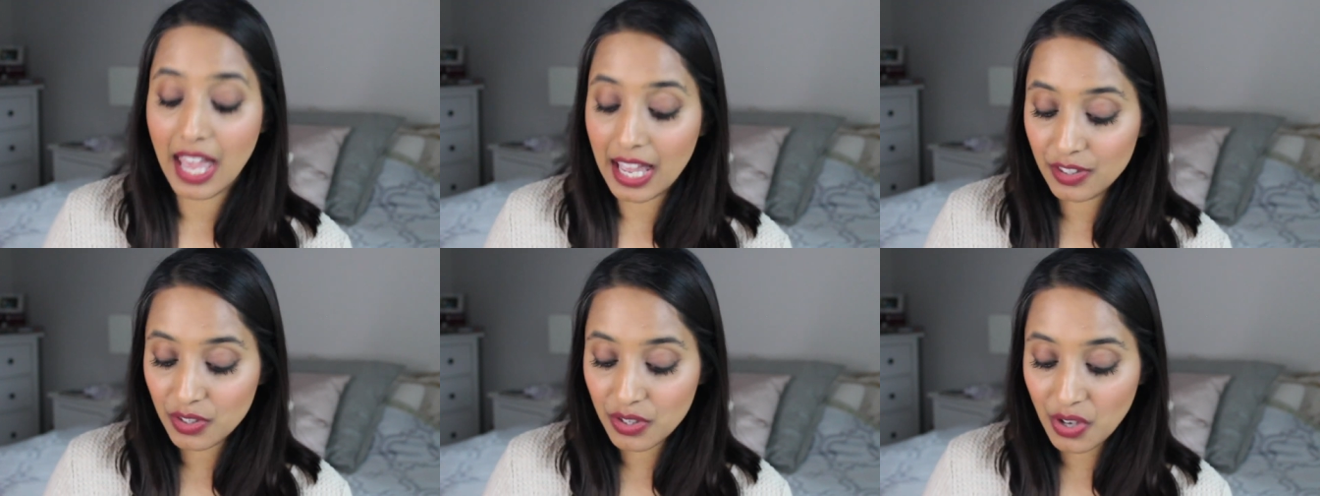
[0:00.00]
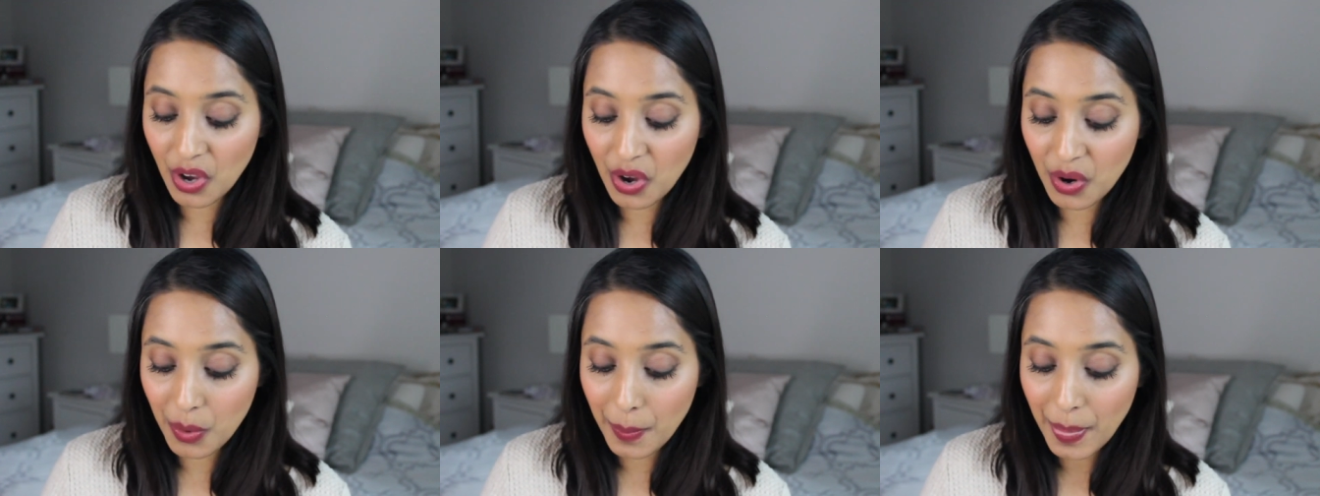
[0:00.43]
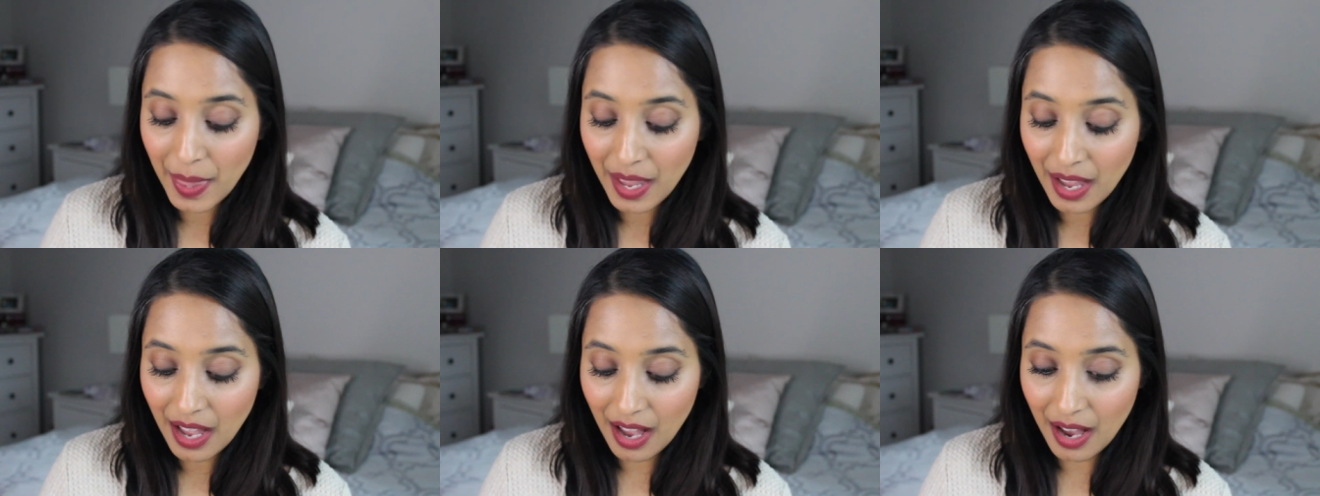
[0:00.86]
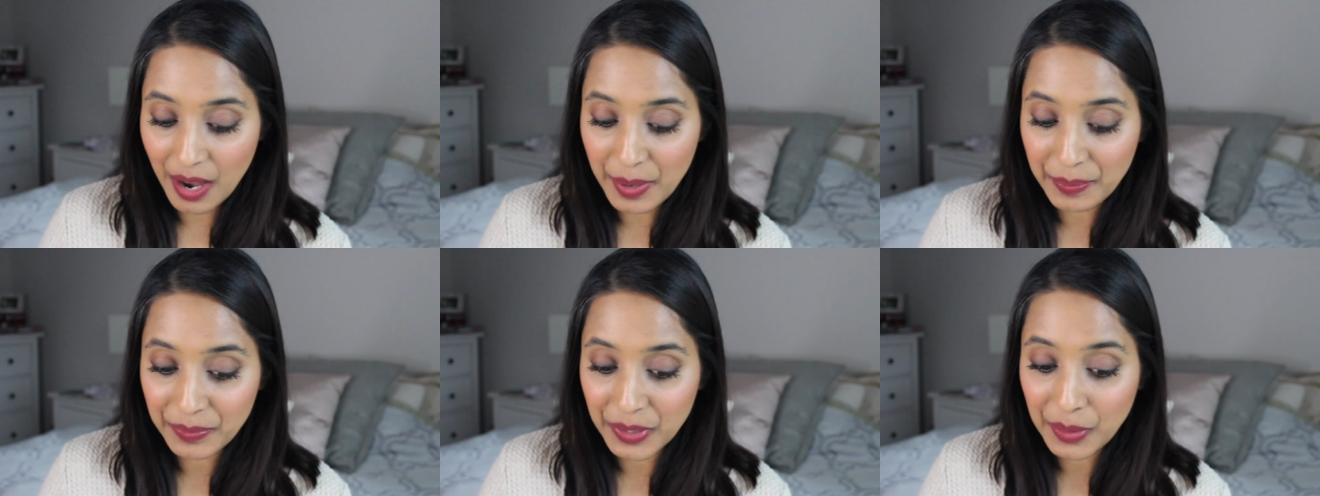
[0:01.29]
And so
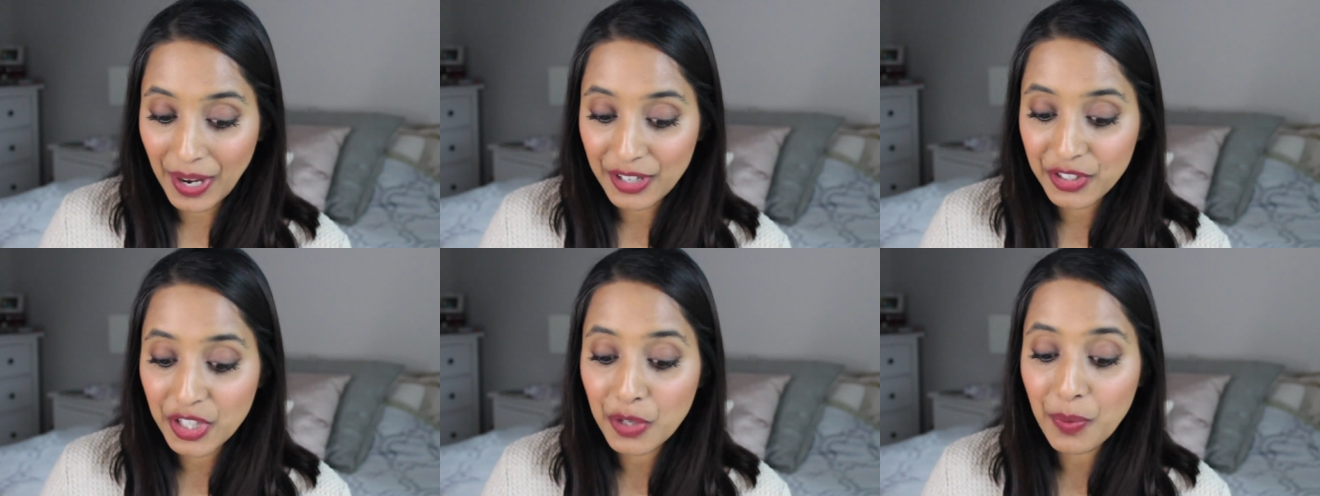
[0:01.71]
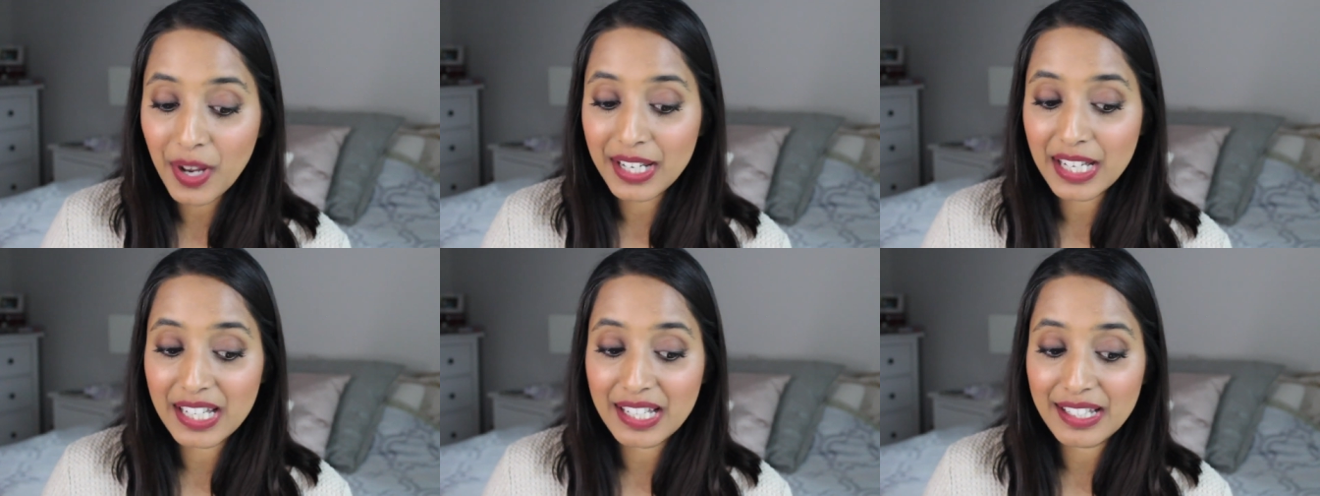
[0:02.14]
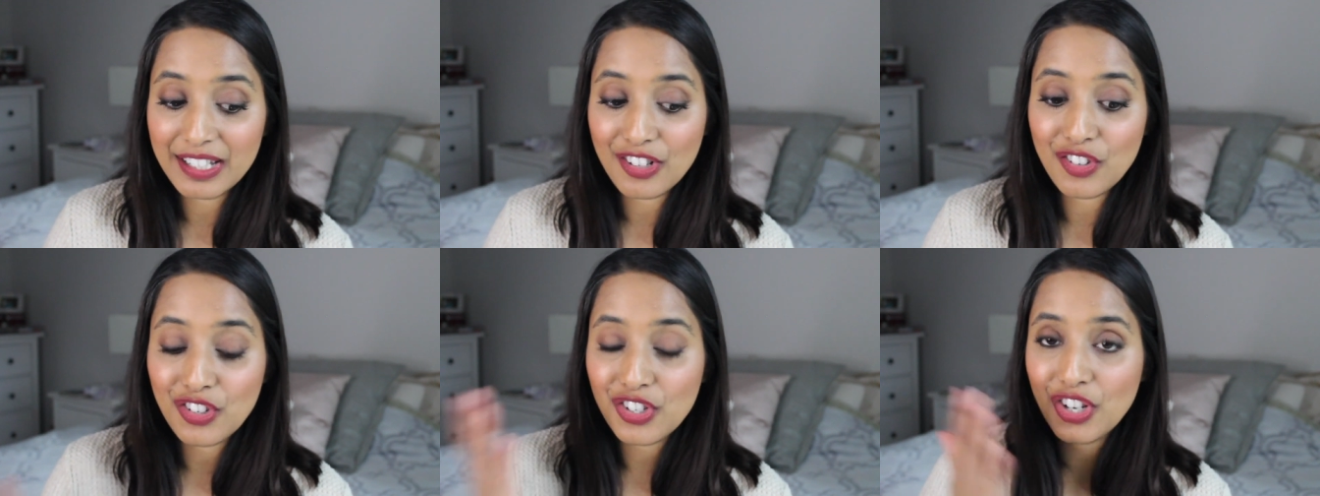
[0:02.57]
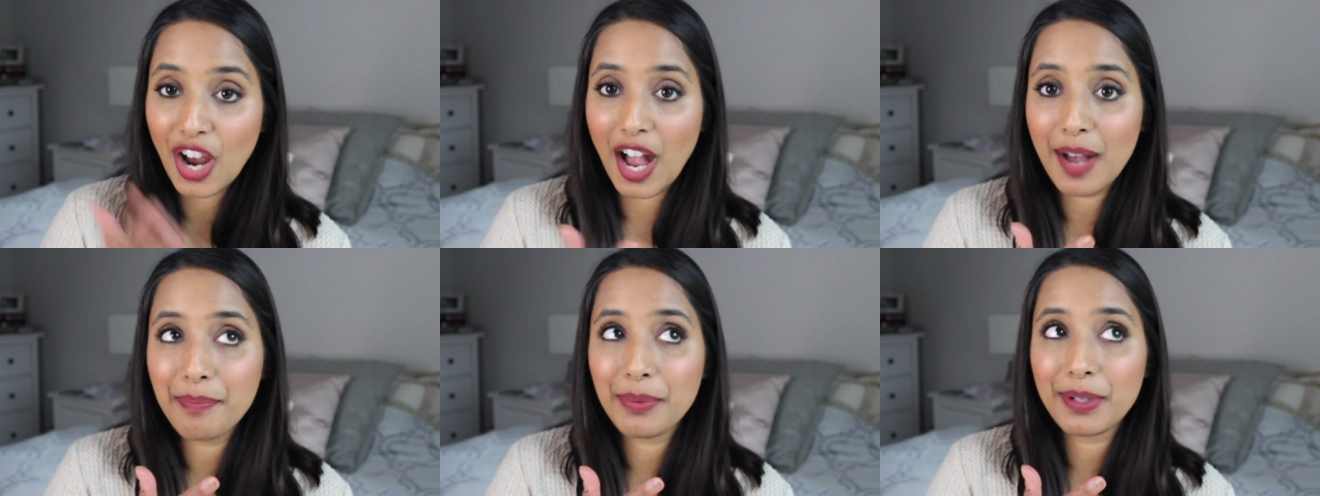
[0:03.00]
you actually want to
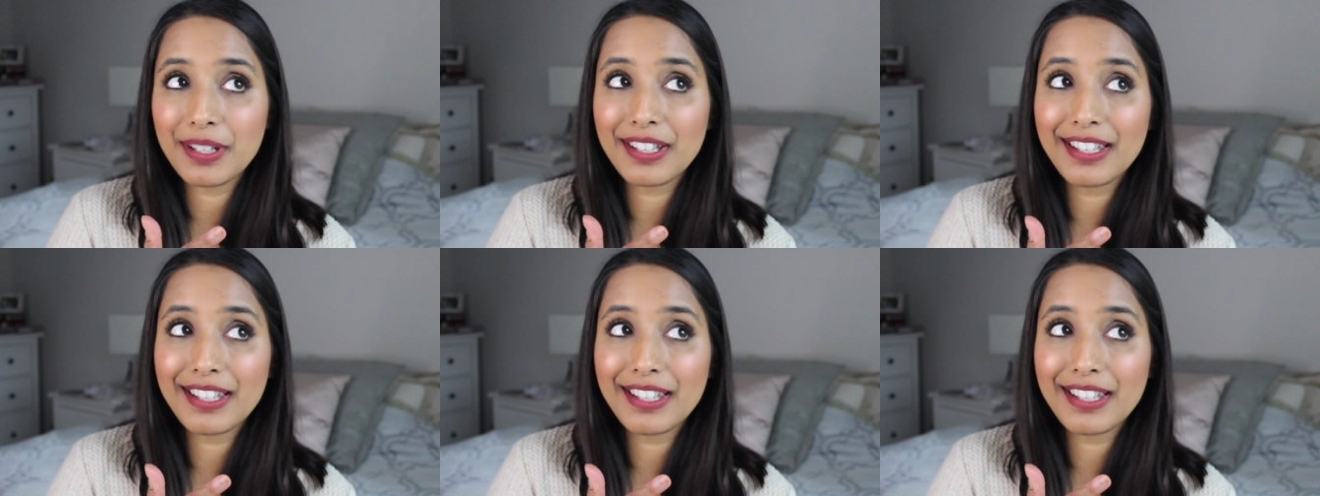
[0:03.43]
shop